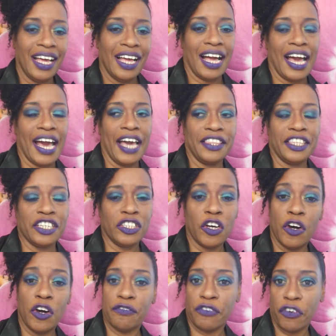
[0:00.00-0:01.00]
I had this
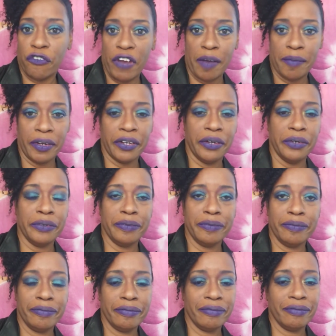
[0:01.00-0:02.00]
long fur rabbit coat
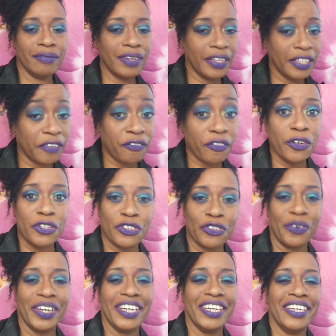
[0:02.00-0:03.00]
in the 1st
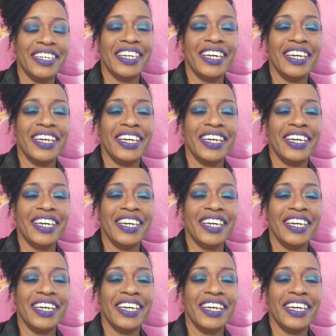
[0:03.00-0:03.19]
grade.